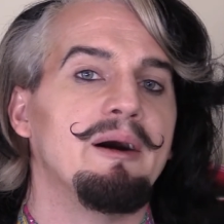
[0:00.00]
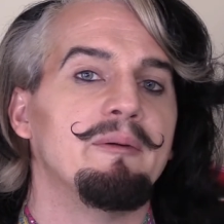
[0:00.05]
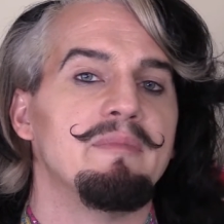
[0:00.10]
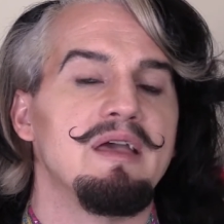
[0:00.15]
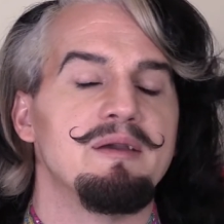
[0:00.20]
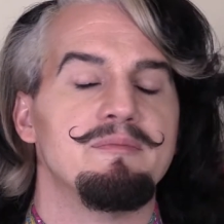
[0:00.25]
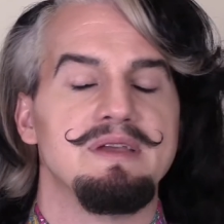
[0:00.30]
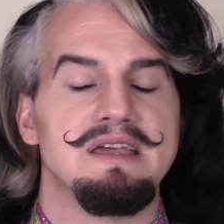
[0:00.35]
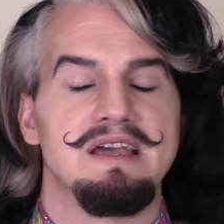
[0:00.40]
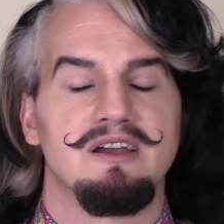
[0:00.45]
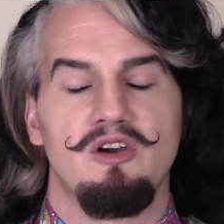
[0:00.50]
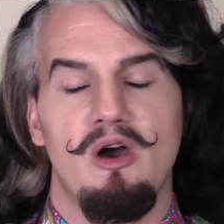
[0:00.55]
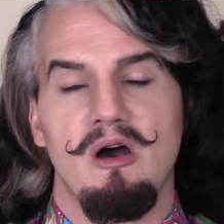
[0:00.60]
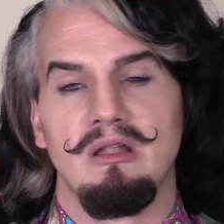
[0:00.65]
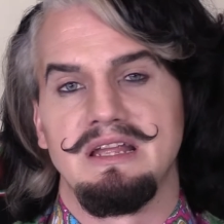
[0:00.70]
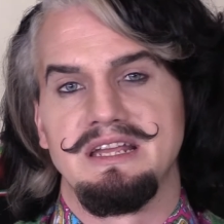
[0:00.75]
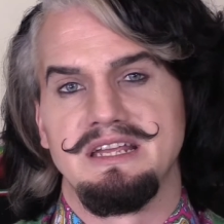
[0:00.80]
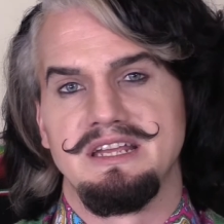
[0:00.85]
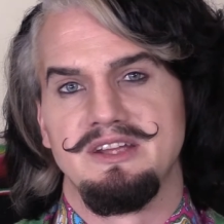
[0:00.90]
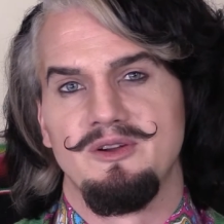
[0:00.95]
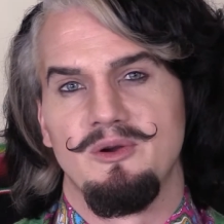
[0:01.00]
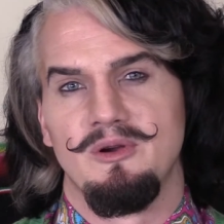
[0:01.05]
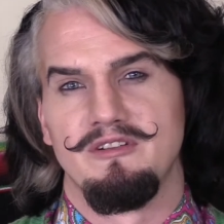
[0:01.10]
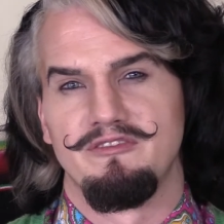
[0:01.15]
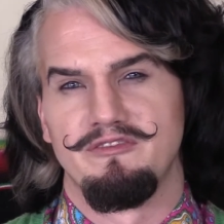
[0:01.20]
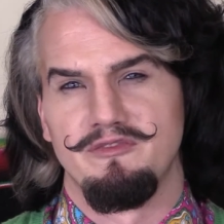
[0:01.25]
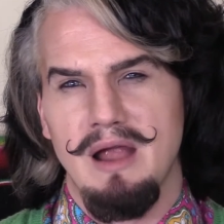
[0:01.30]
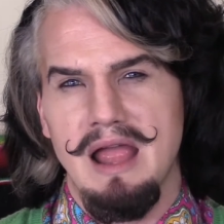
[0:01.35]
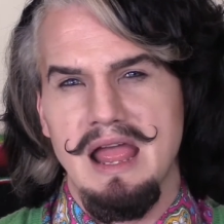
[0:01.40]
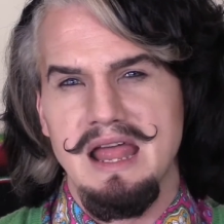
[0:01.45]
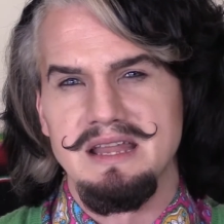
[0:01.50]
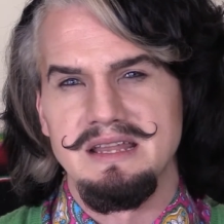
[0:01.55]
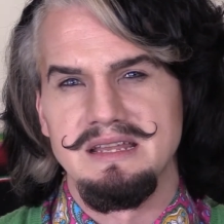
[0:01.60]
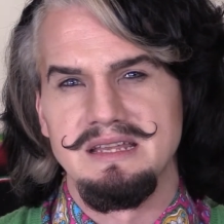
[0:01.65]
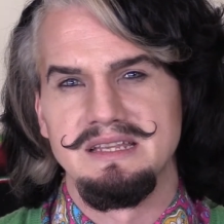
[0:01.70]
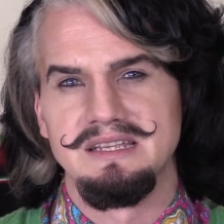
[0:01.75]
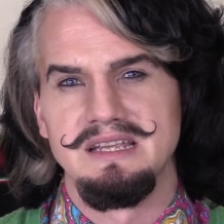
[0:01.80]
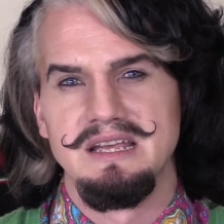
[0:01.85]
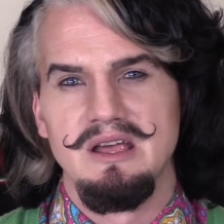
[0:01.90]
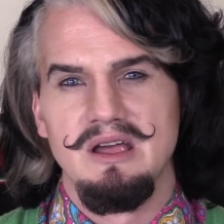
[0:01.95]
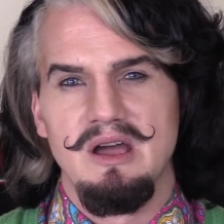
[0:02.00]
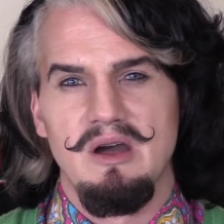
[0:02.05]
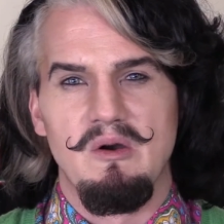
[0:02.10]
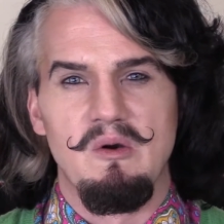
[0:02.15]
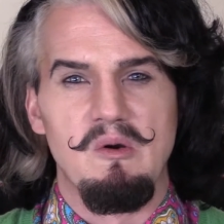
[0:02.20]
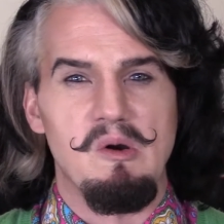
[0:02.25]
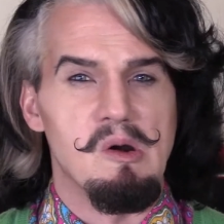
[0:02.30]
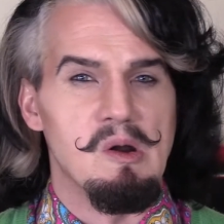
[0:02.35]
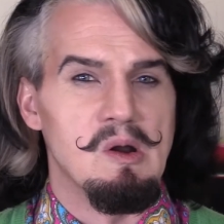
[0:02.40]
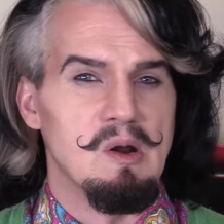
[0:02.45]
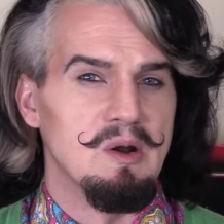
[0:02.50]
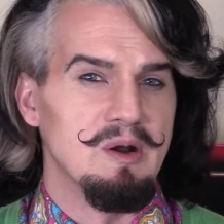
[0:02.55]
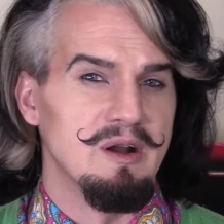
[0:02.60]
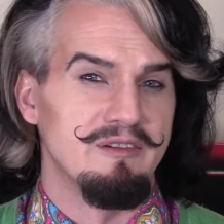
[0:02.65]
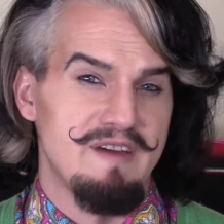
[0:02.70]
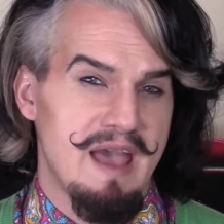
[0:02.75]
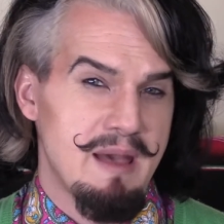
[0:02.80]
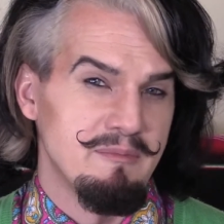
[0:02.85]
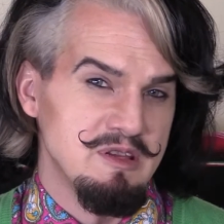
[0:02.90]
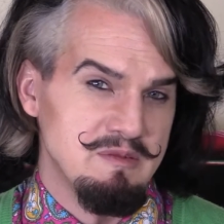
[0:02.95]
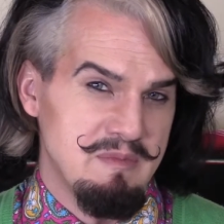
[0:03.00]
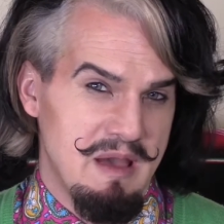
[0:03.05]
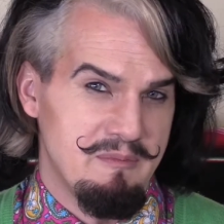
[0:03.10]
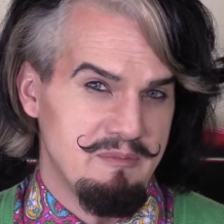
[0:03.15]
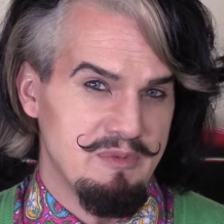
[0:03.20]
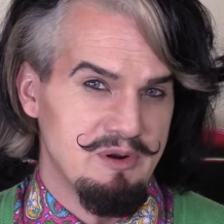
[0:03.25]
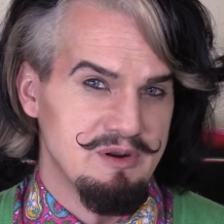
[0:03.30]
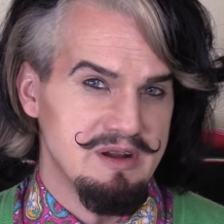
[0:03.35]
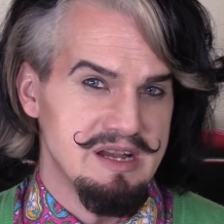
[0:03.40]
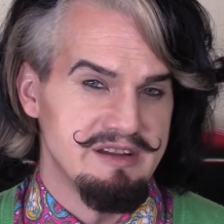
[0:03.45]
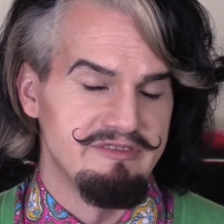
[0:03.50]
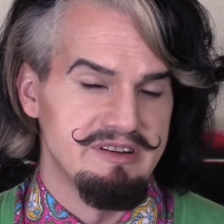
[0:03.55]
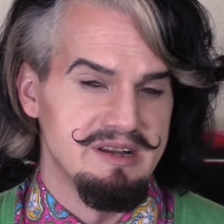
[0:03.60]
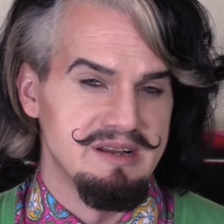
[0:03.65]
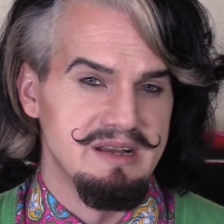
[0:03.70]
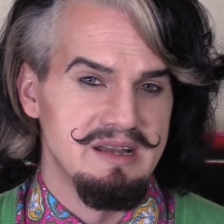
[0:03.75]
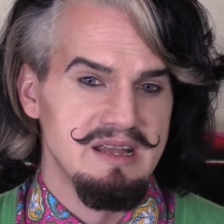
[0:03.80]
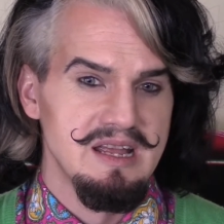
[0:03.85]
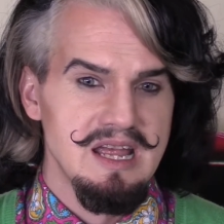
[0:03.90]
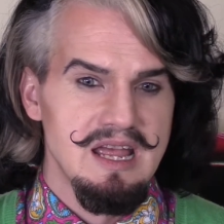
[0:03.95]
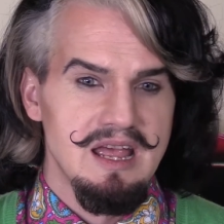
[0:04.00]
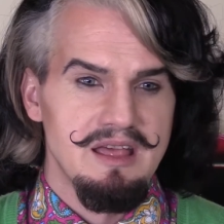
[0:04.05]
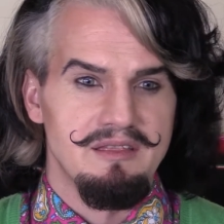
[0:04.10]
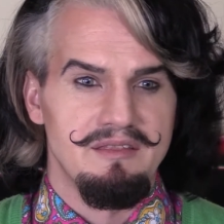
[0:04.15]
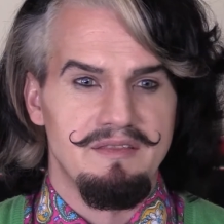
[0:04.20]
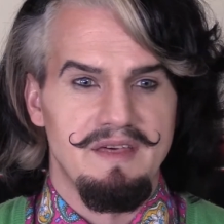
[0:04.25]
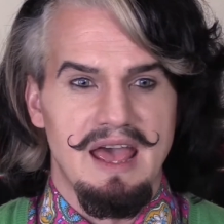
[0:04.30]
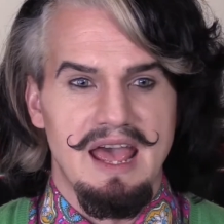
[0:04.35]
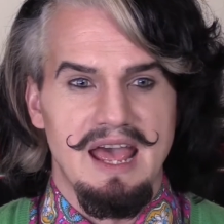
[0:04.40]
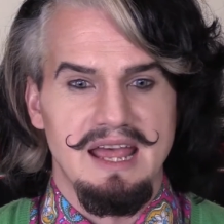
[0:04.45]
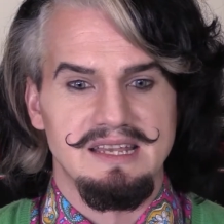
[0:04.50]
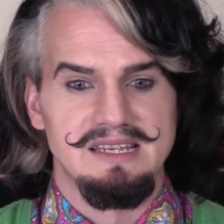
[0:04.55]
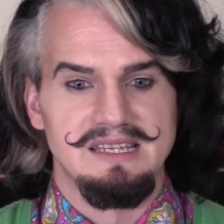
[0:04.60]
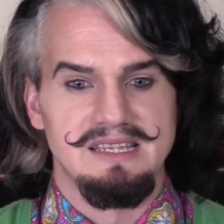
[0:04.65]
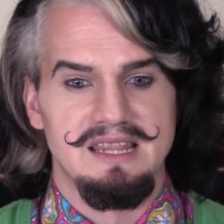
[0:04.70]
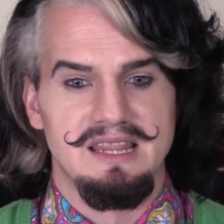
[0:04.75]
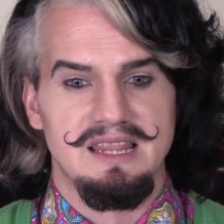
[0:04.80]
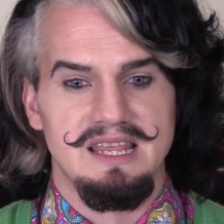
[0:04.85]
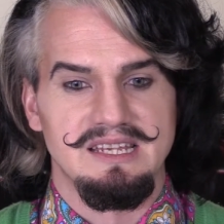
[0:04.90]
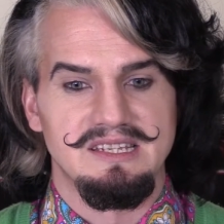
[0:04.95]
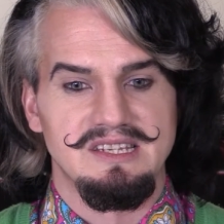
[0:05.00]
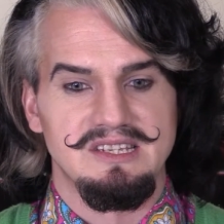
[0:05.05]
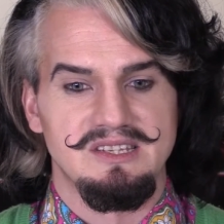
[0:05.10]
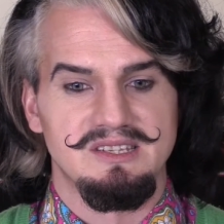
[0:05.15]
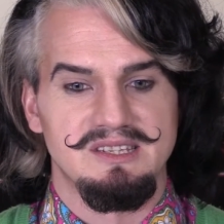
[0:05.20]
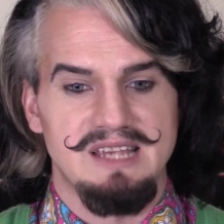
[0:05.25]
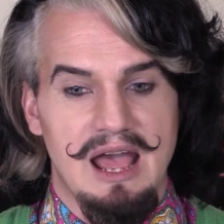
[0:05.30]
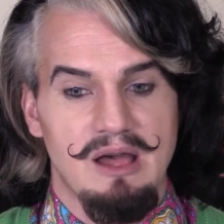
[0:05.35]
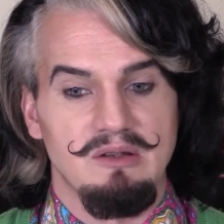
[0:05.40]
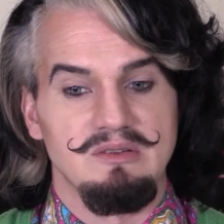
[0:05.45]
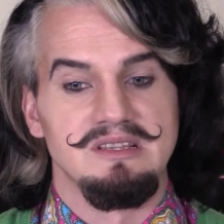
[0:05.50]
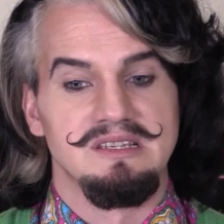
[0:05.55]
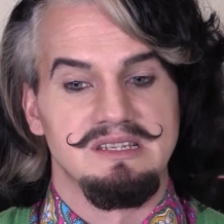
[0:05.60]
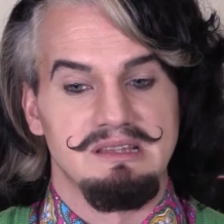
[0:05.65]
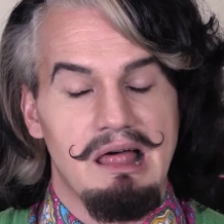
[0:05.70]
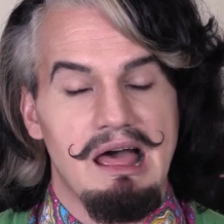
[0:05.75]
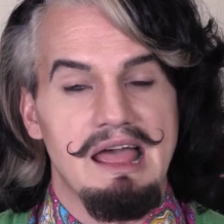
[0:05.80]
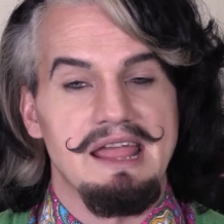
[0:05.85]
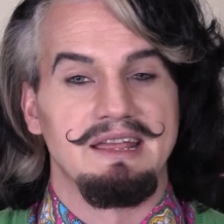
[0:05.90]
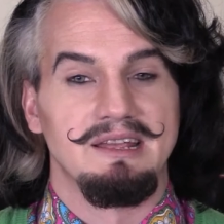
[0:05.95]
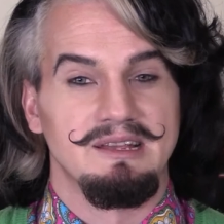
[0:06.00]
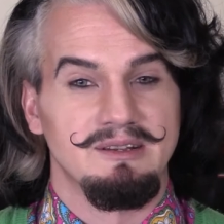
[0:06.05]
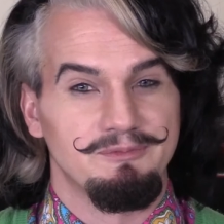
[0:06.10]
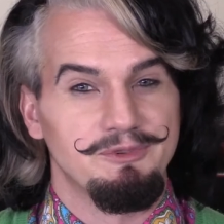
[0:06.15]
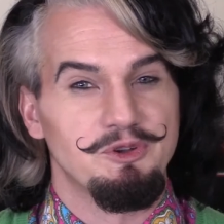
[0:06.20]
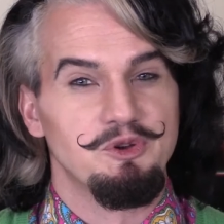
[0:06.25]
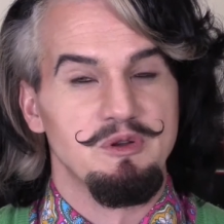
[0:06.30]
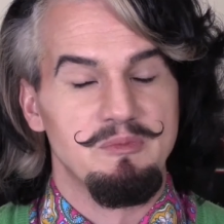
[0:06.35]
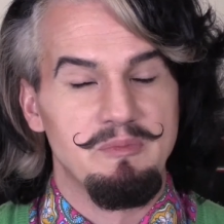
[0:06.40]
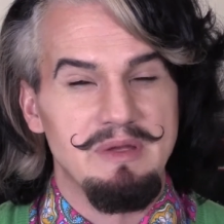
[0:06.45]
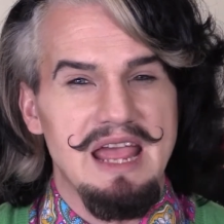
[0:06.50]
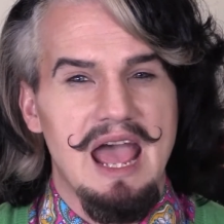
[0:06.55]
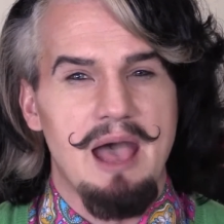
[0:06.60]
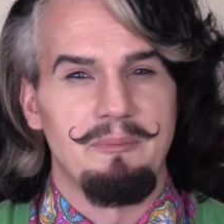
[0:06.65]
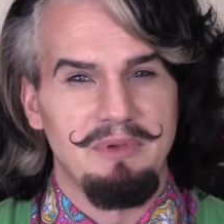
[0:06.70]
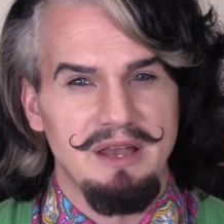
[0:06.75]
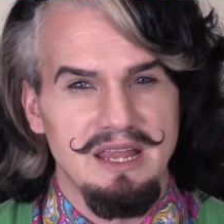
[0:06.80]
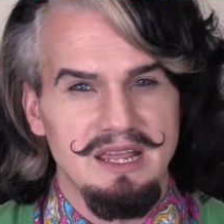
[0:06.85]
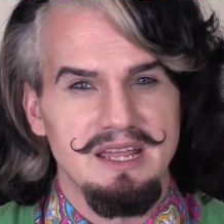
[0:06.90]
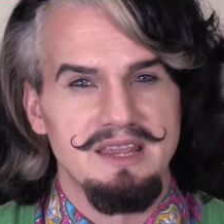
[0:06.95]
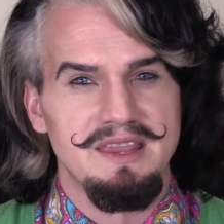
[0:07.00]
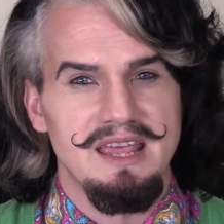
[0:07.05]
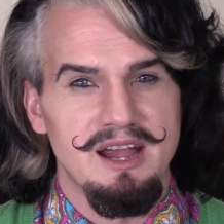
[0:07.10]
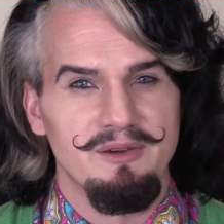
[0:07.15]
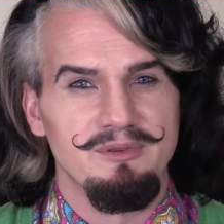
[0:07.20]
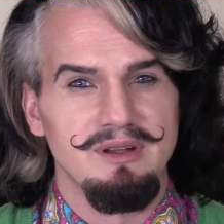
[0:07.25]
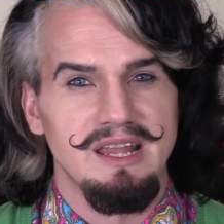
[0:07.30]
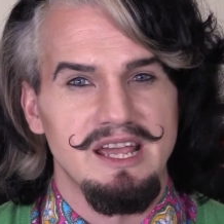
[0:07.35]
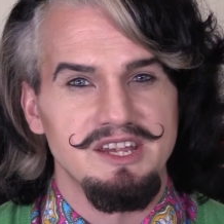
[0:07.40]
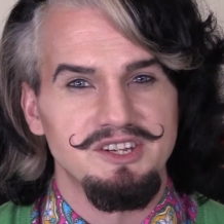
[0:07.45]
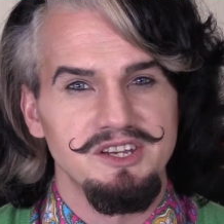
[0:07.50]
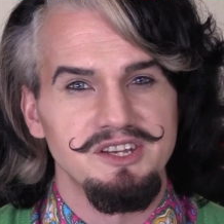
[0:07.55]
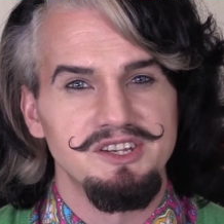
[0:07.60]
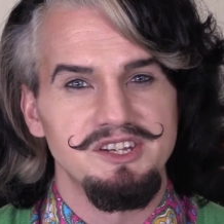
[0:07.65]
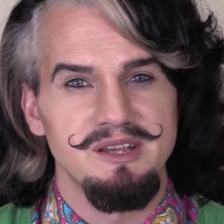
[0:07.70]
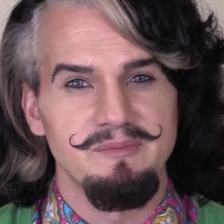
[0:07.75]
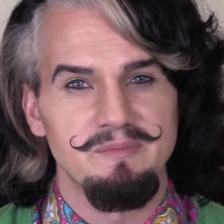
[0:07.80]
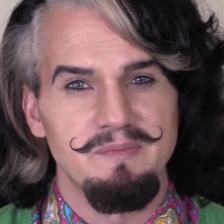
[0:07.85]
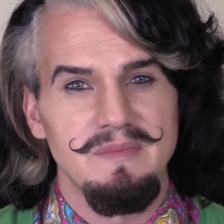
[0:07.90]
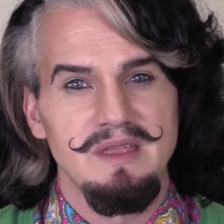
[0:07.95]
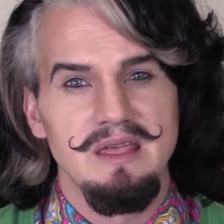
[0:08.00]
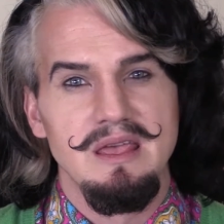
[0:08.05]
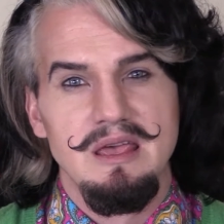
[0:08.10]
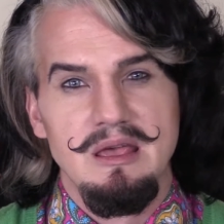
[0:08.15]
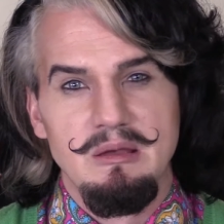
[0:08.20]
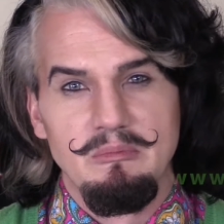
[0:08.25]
maybe a colleague or a friend or a family member even, that this sounds like could be happening in their relationship.